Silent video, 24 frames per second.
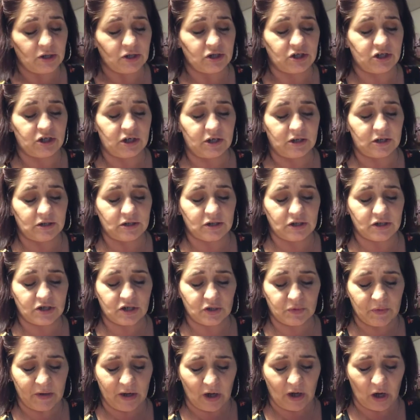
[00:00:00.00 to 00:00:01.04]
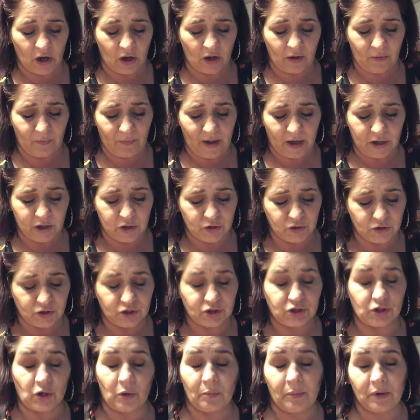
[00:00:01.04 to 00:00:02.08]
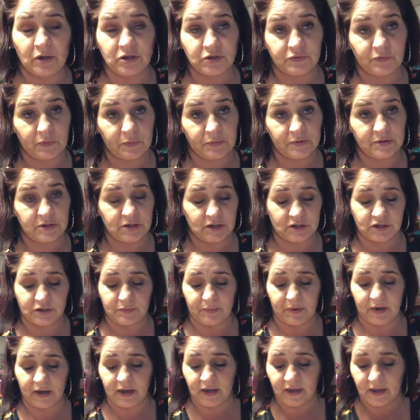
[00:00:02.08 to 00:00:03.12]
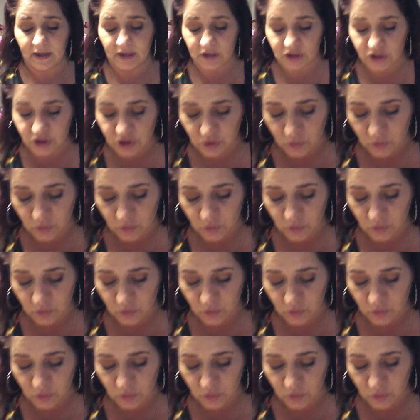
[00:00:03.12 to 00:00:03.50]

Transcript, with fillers: She is a sweetheart. Thank you so much for participating and